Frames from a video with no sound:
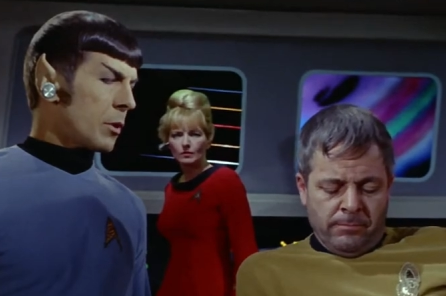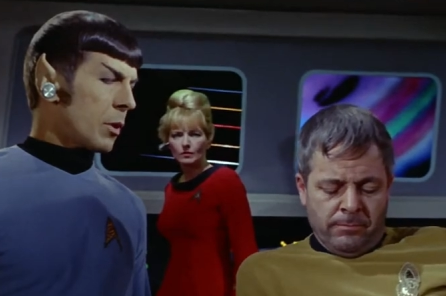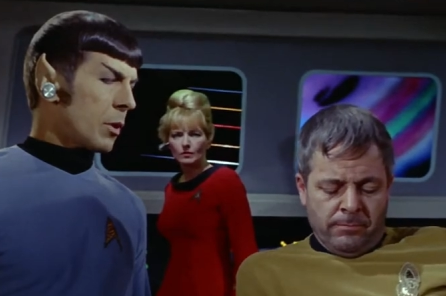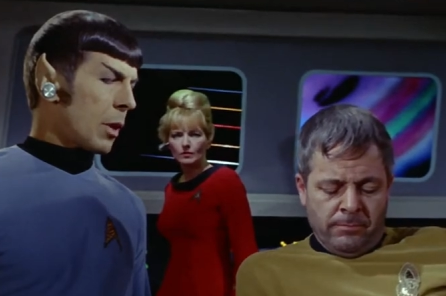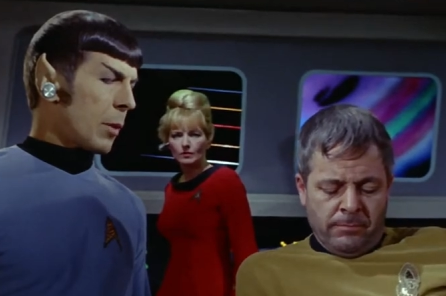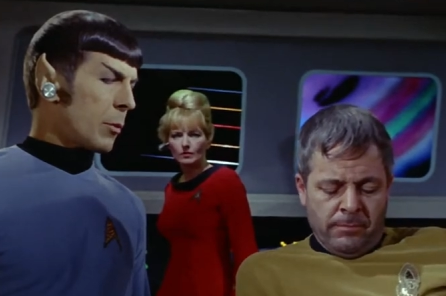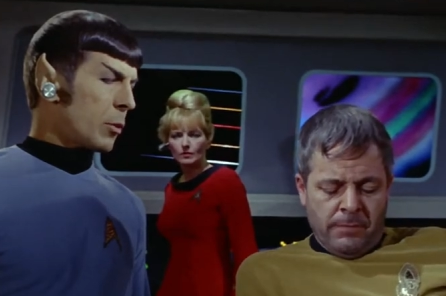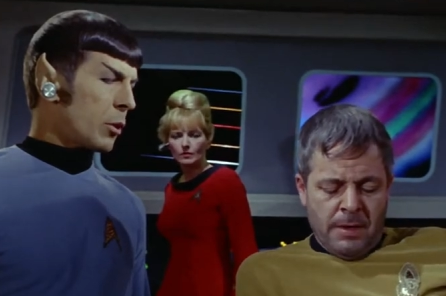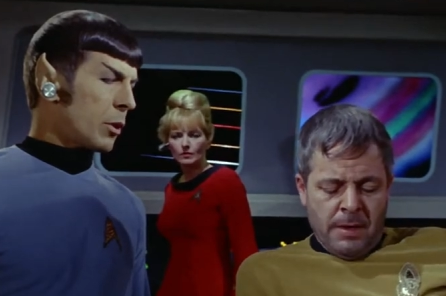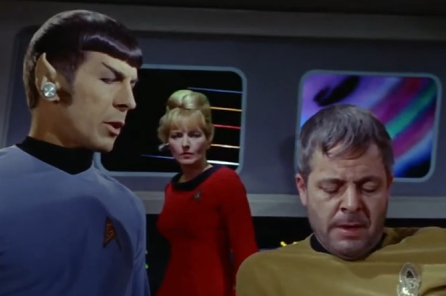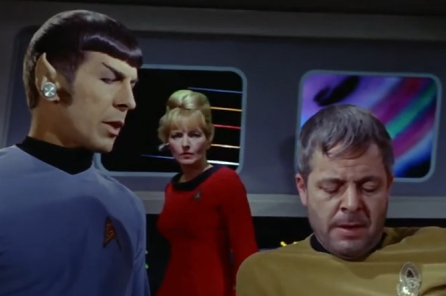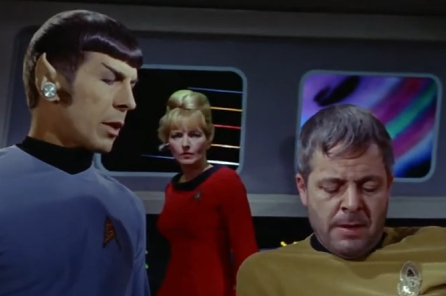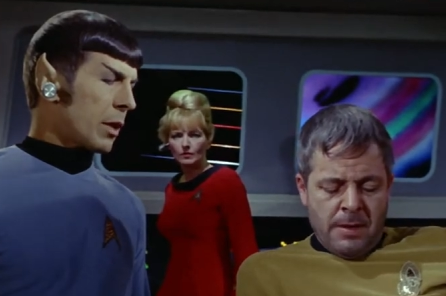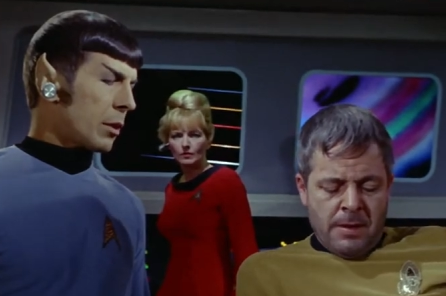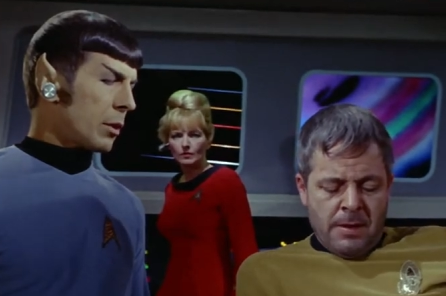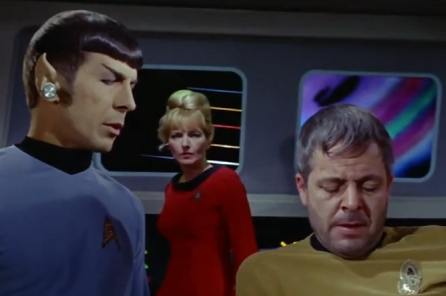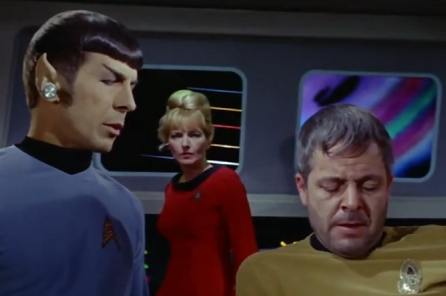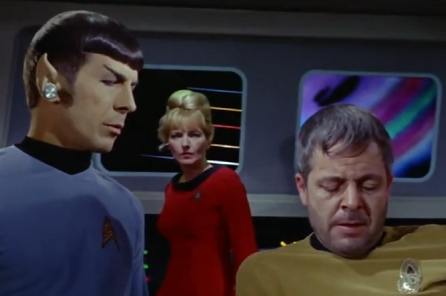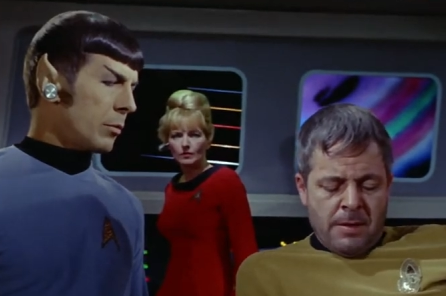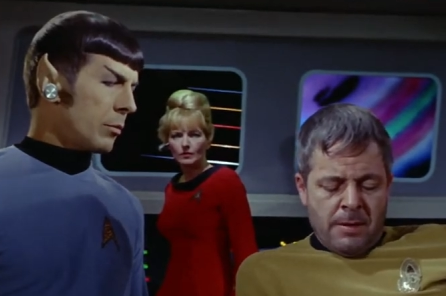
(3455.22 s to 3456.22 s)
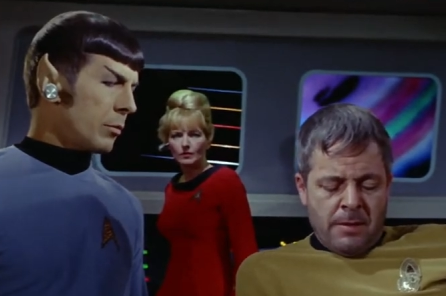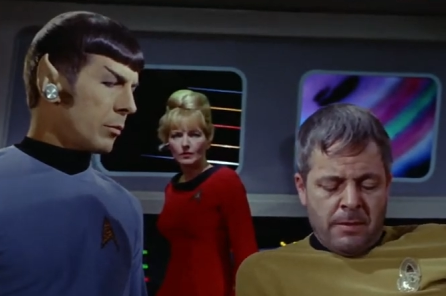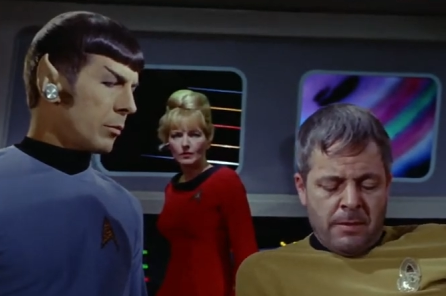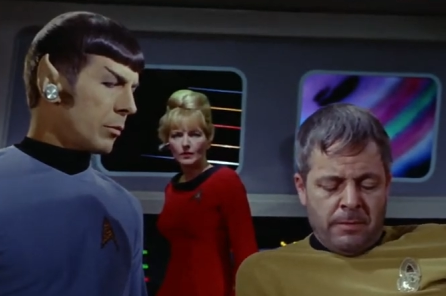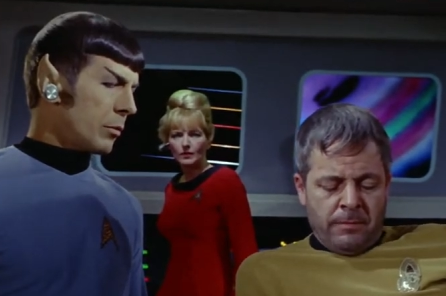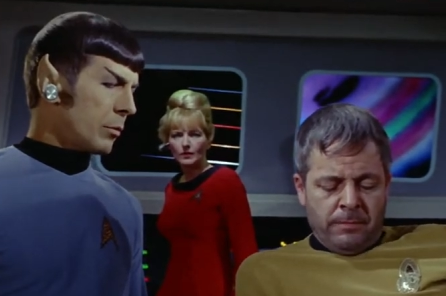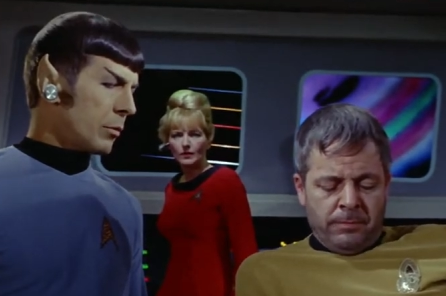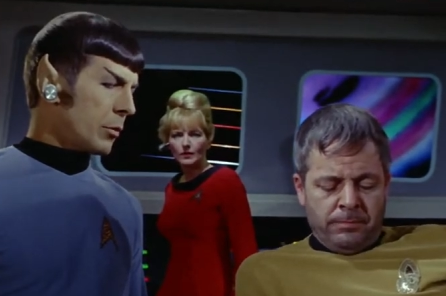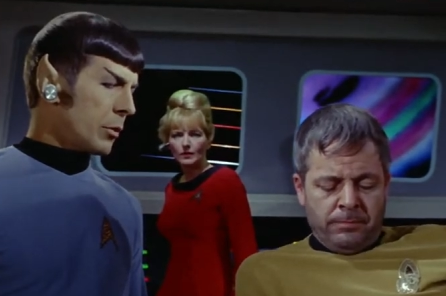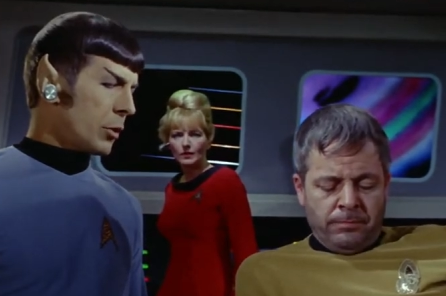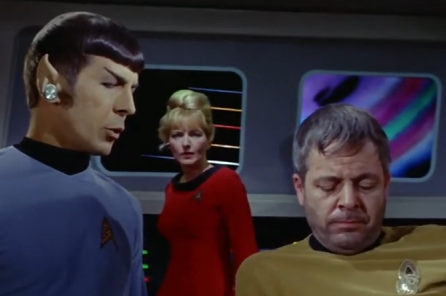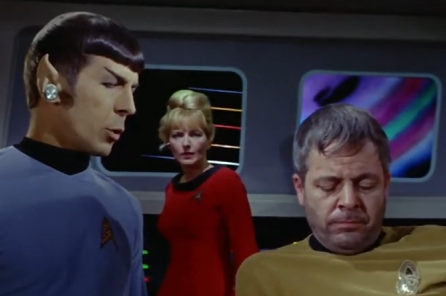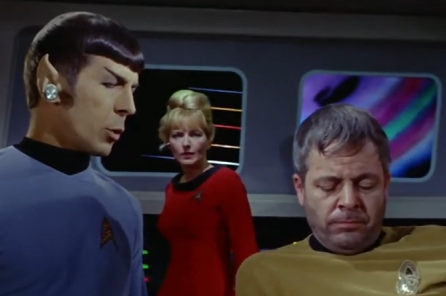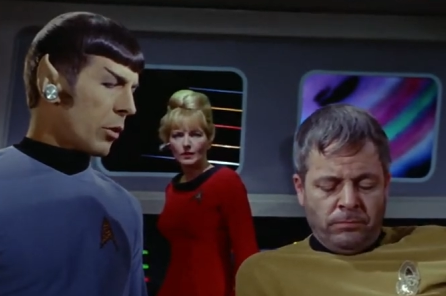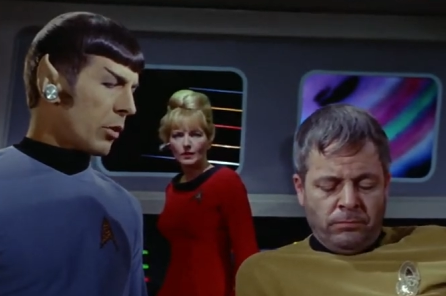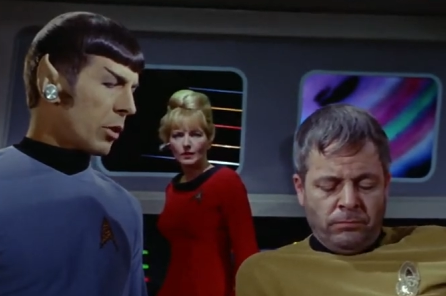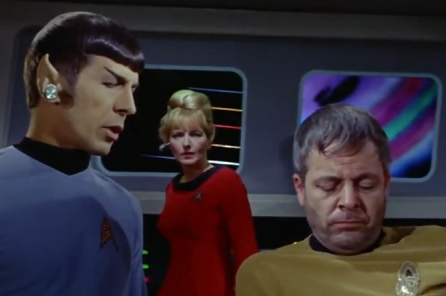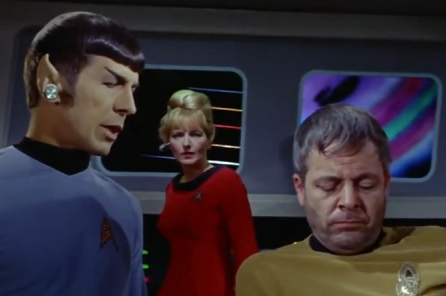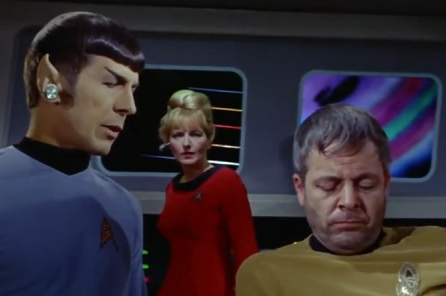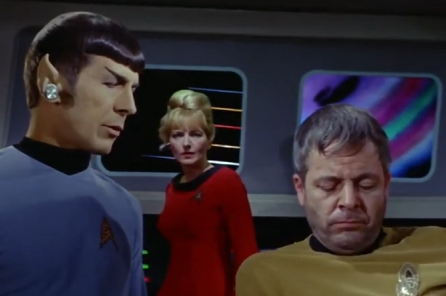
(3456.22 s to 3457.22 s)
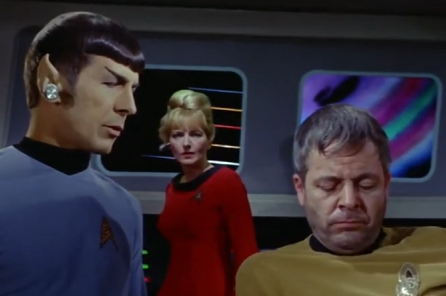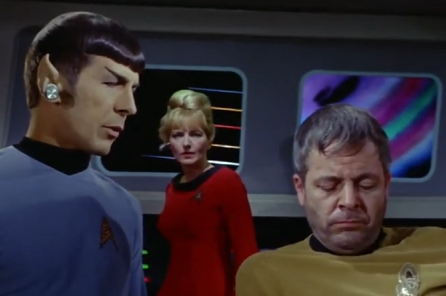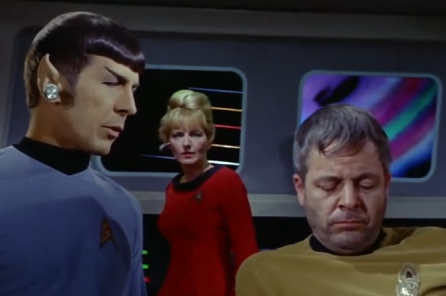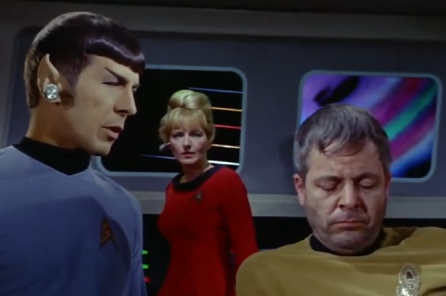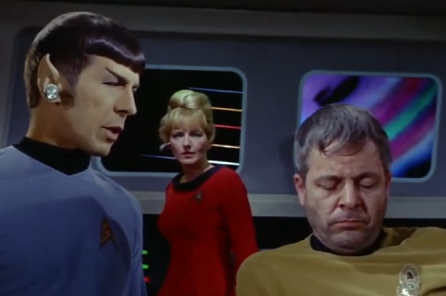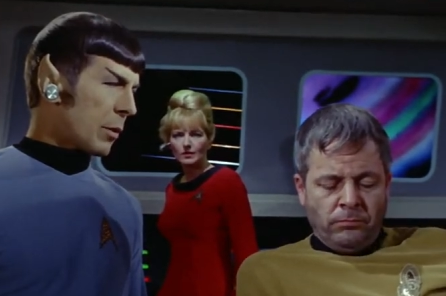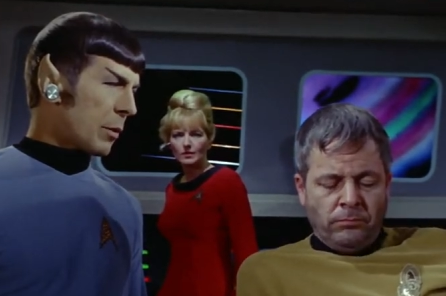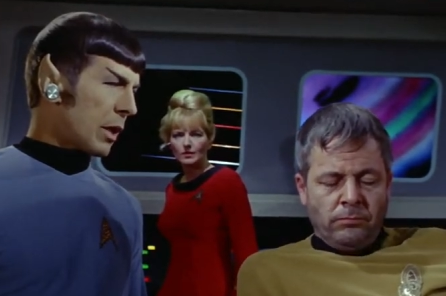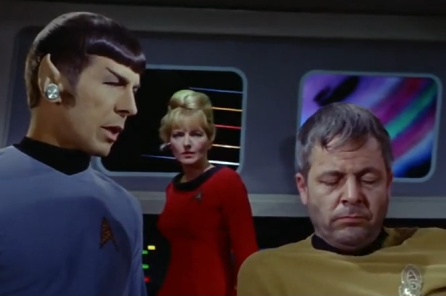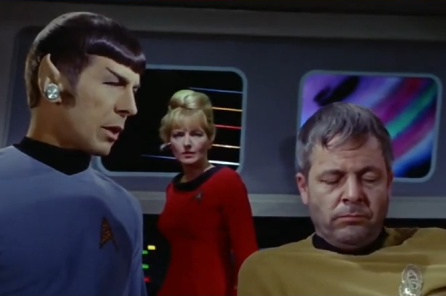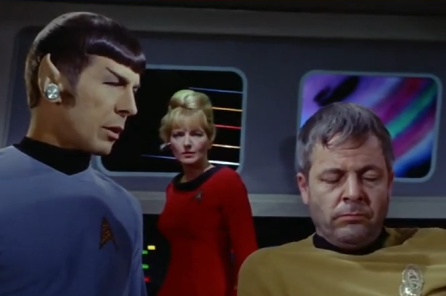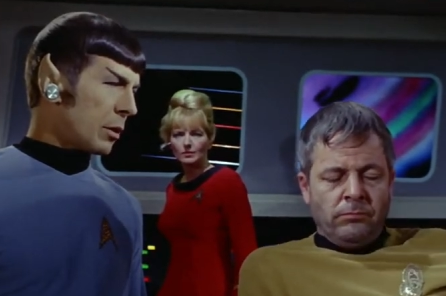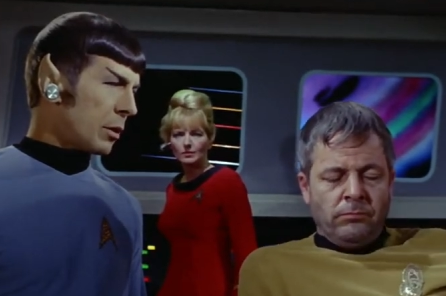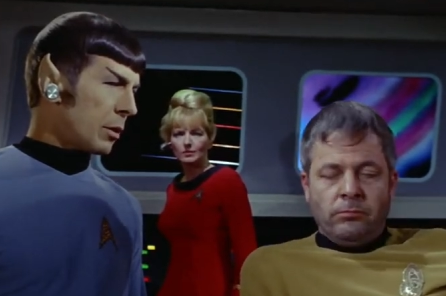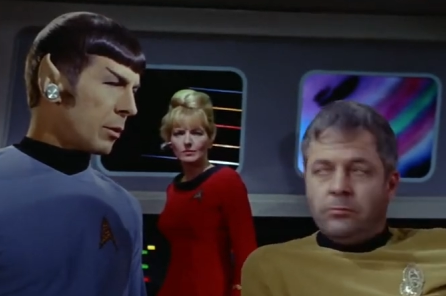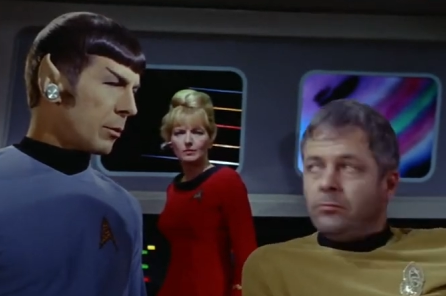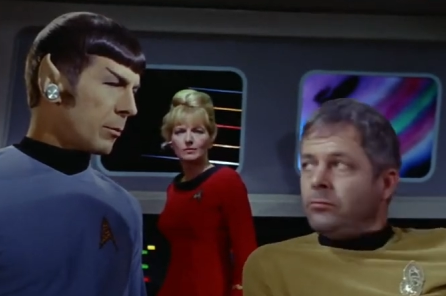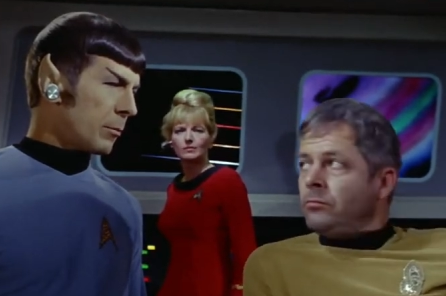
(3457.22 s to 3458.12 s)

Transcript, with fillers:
Speaker 1: Commodore Decker, you are relieved of command.